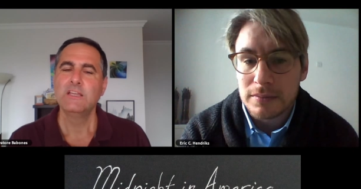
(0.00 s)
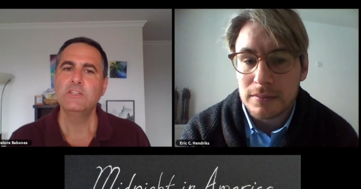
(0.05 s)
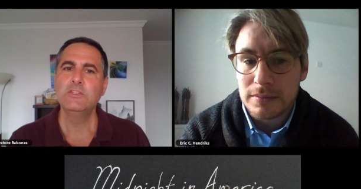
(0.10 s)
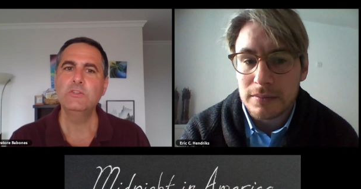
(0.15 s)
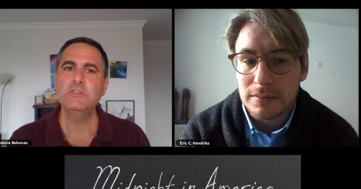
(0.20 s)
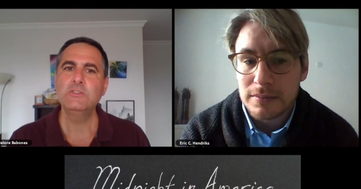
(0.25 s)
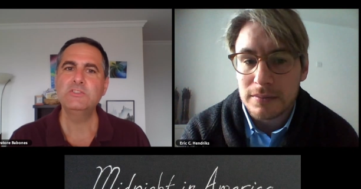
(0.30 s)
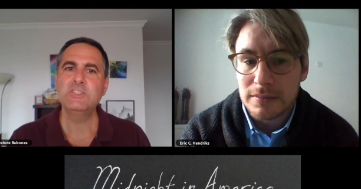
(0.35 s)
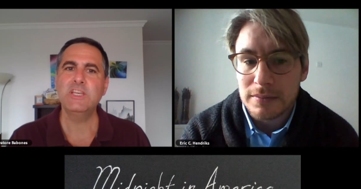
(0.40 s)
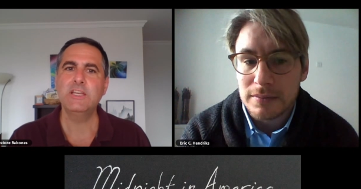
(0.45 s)

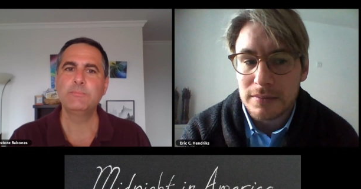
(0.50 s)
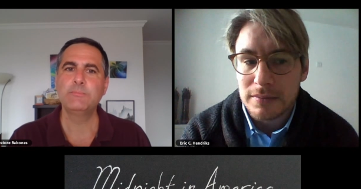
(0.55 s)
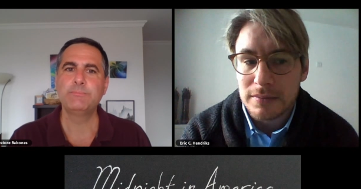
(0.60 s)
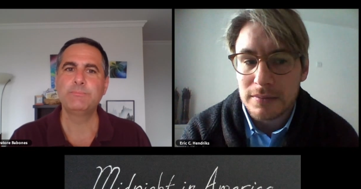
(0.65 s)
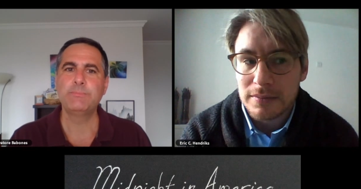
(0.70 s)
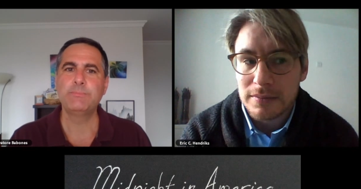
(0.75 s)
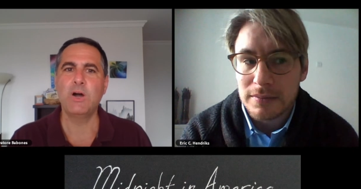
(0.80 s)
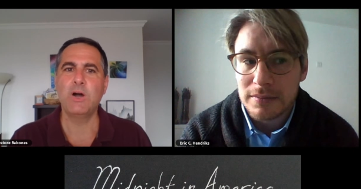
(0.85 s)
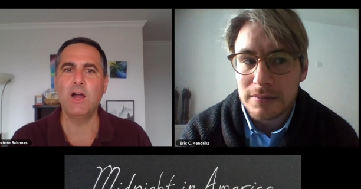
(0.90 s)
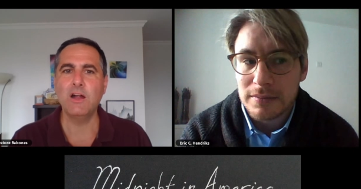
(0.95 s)
Speaker 1: You said
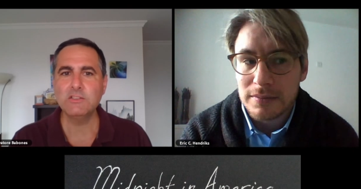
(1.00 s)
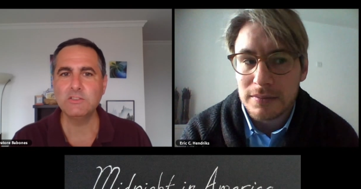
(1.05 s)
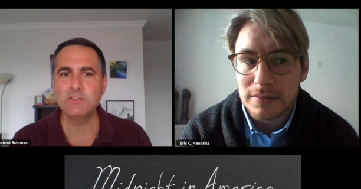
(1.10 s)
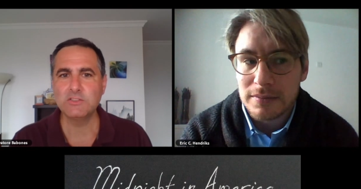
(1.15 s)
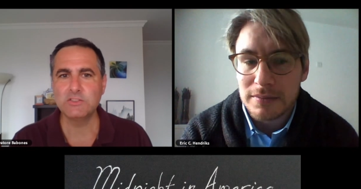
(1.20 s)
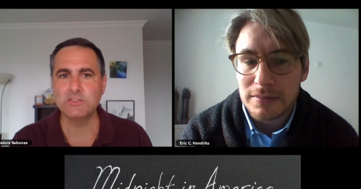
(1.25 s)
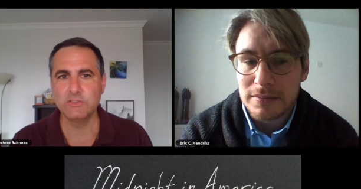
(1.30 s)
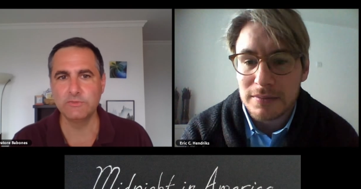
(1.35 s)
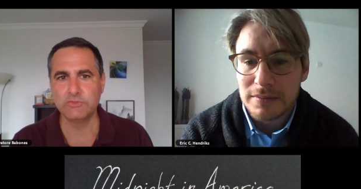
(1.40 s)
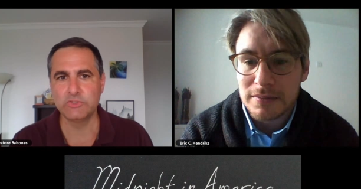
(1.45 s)

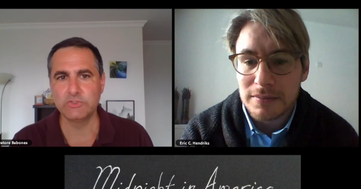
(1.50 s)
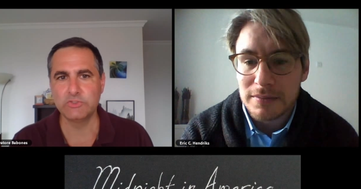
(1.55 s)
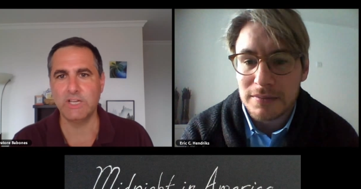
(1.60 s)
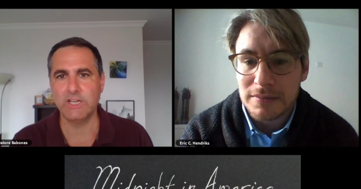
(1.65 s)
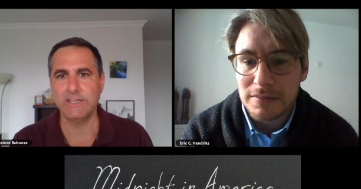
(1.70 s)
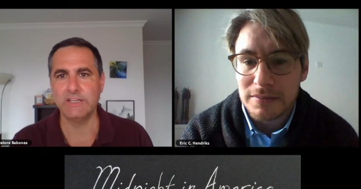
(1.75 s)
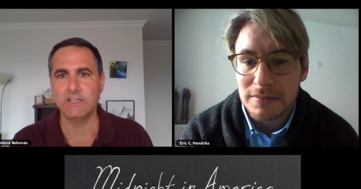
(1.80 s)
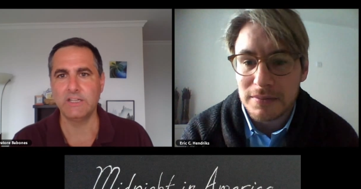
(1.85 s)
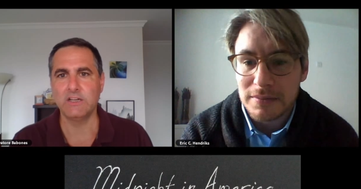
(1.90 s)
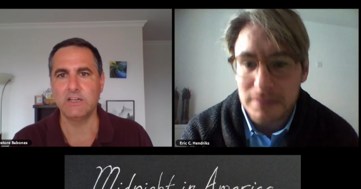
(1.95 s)
parts of
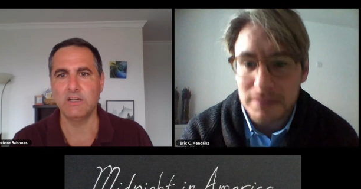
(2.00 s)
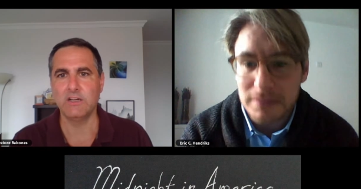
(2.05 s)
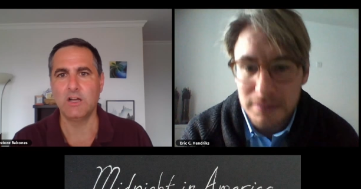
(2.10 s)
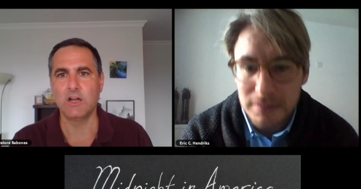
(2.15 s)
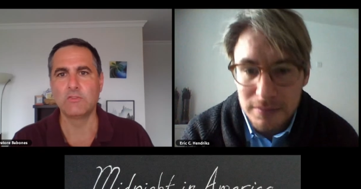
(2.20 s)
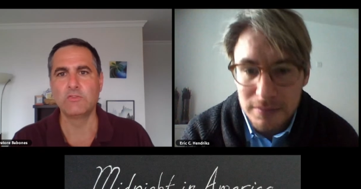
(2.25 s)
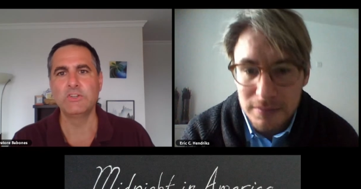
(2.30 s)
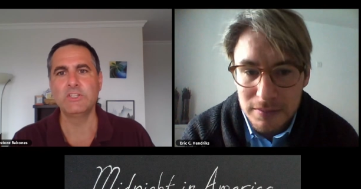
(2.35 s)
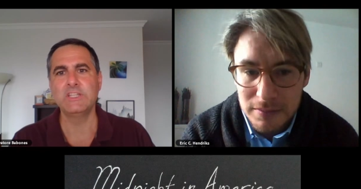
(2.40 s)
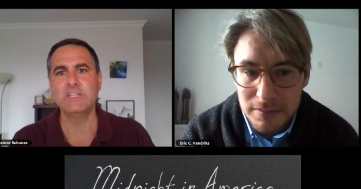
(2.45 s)
China
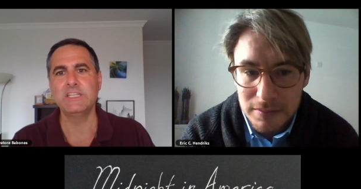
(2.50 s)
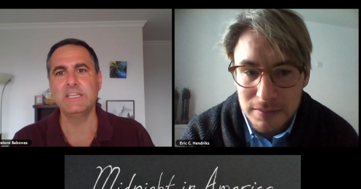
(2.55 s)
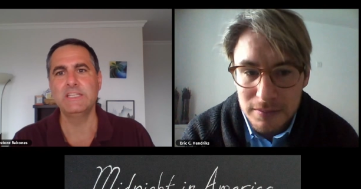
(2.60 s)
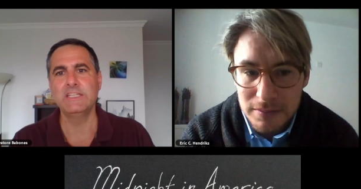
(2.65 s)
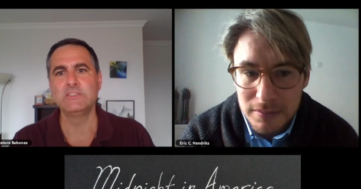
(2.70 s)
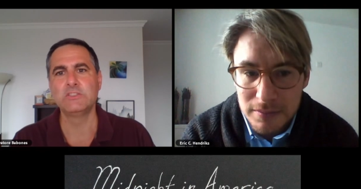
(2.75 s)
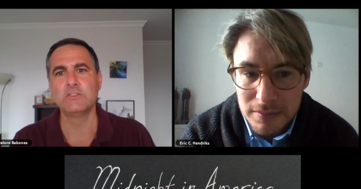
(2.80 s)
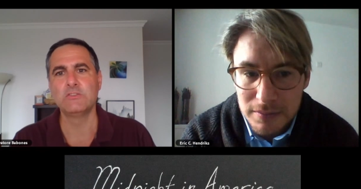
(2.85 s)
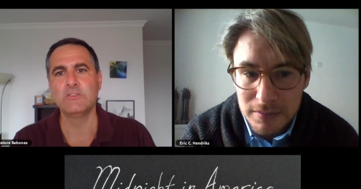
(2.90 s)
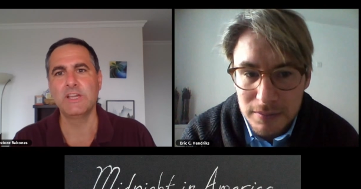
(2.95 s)
are really
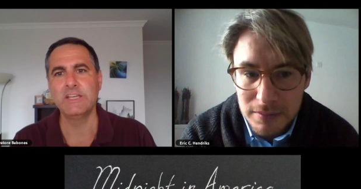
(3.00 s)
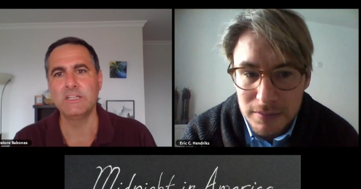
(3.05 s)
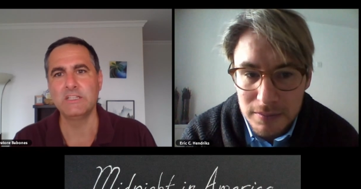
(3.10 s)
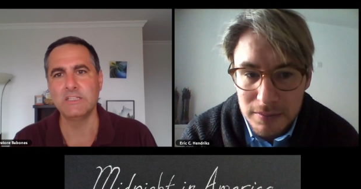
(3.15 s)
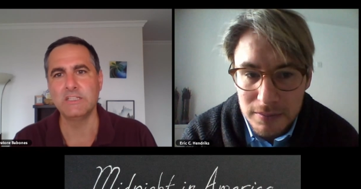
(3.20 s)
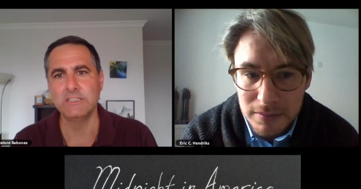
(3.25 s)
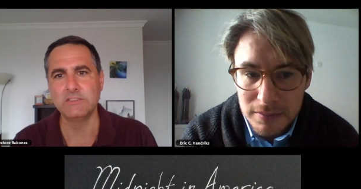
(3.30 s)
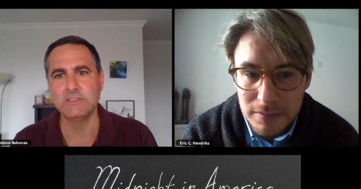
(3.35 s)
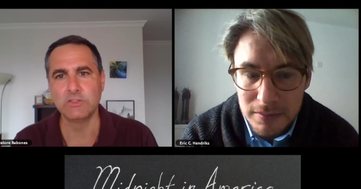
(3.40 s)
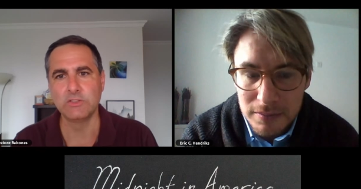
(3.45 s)

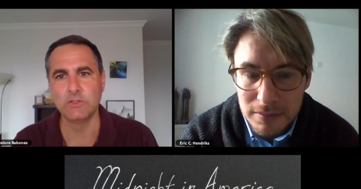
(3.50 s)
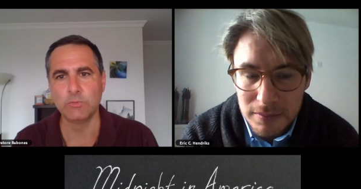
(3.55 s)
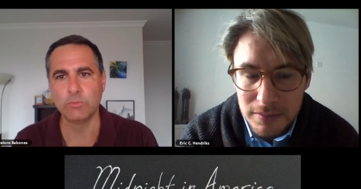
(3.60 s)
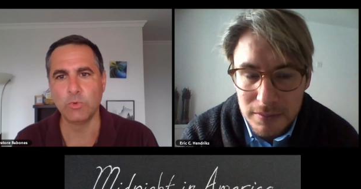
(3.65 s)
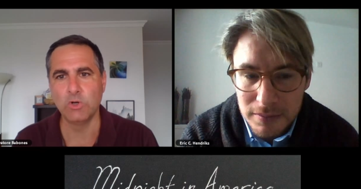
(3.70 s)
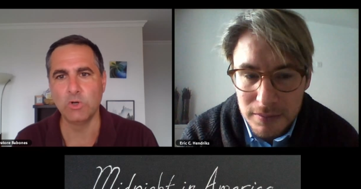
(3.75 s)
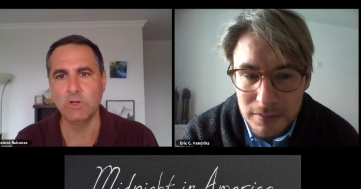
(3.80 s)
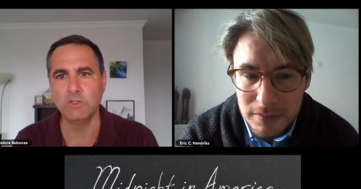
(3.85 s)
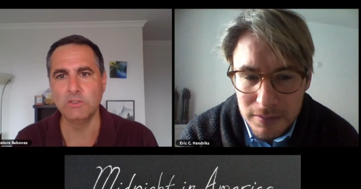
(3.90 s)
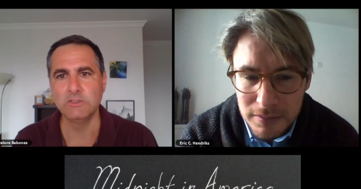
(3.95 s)
integrated into the
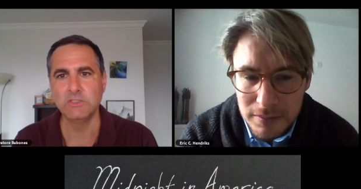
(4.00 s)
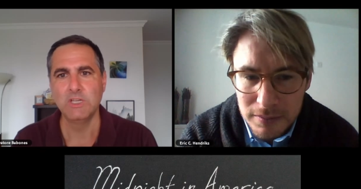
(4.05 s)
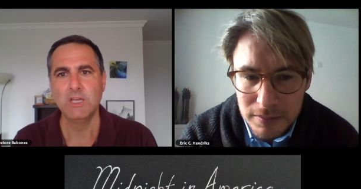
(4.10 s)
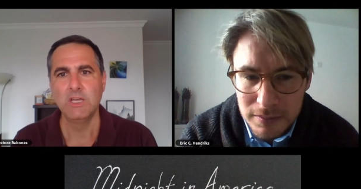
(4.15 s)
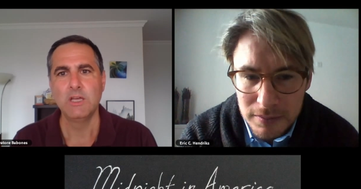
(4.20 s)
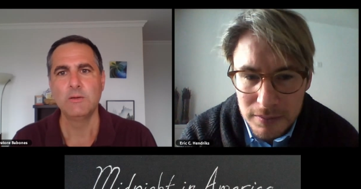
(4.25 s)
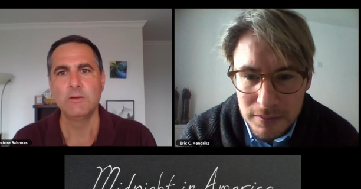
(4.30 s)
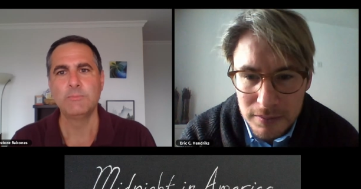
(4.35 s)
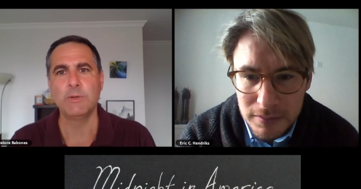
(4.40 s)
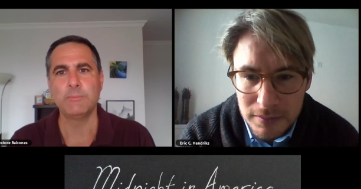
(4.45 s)
world,
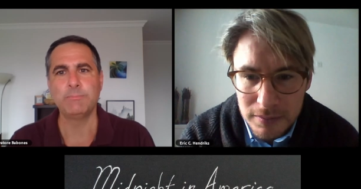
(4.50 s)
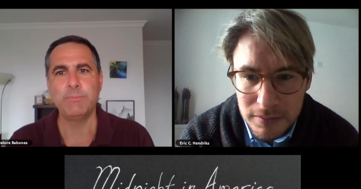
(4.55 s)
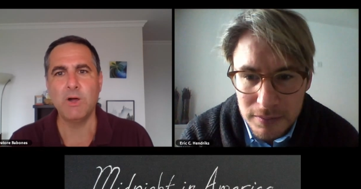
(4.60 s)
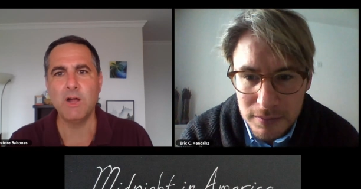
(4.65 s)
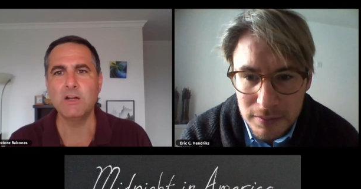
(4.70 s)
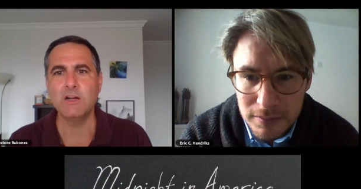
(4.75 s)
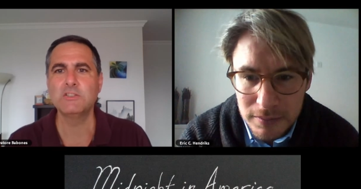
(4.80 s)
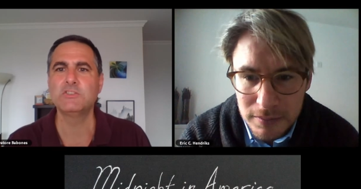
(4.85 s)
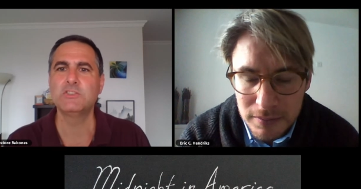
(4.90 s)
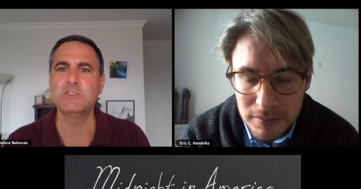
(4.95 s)
but
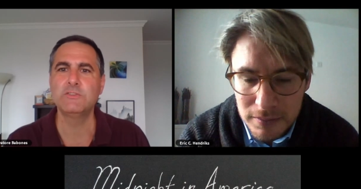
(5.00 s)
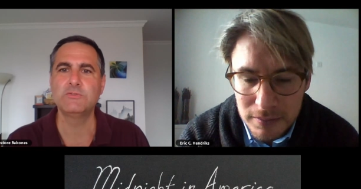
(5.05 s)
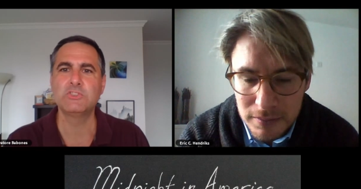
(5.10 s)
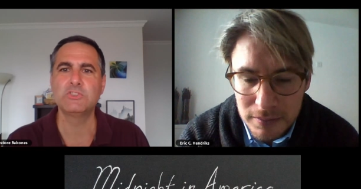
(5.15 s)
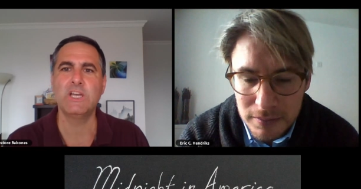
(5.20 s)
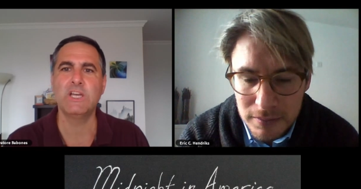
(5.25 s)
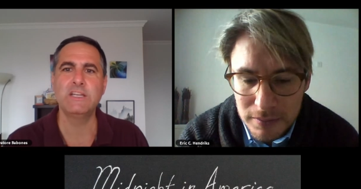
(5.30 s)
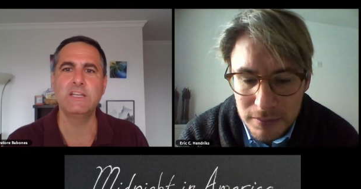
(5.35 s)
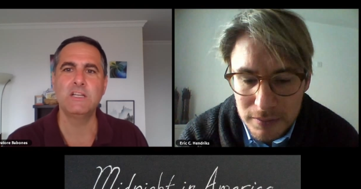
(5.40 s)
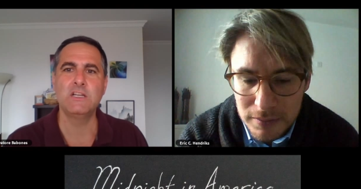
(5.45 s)
parts of
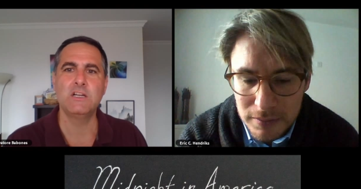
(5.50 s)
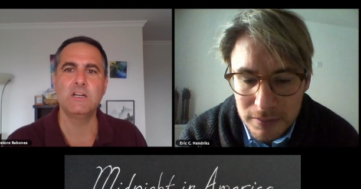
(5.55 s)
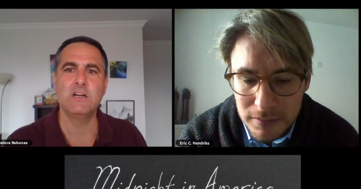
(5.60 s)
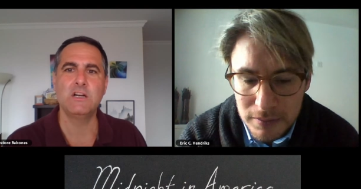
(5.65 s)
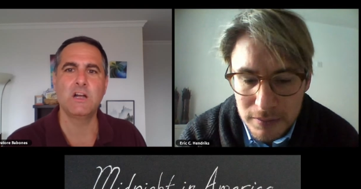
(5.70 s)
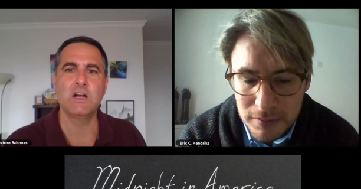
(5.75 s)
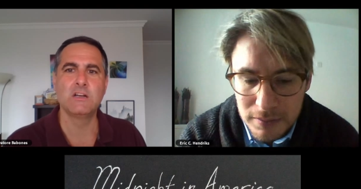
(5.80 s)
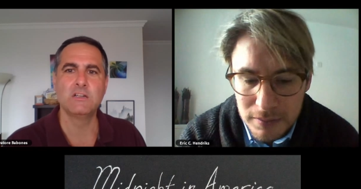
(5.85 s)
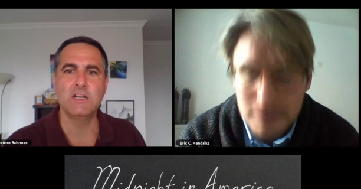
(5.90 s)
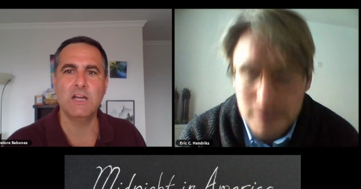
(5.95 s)
China
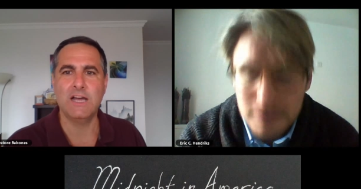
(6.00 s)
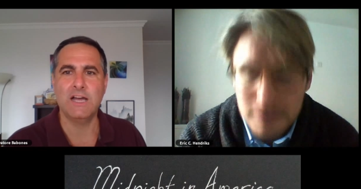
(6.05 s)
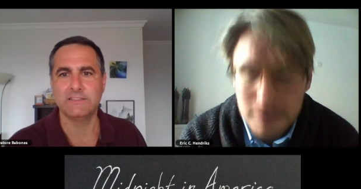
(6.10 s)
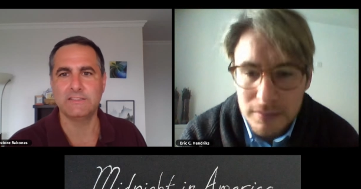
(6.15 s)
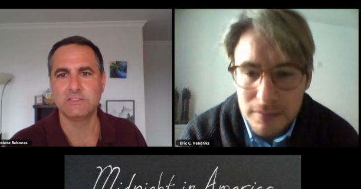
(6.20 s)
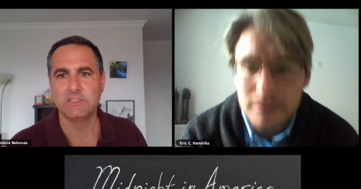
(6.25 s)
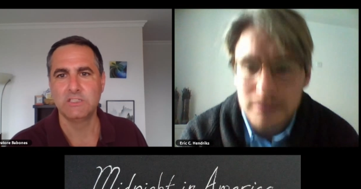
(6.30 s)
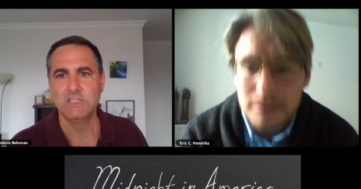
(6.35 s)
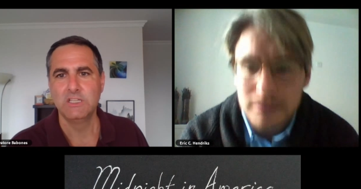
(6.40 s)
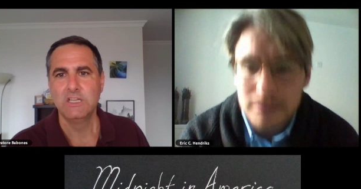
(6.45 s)
are
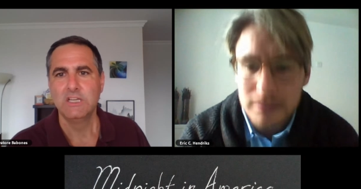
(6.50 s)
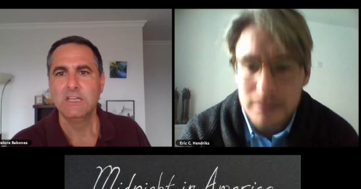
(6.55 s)
not.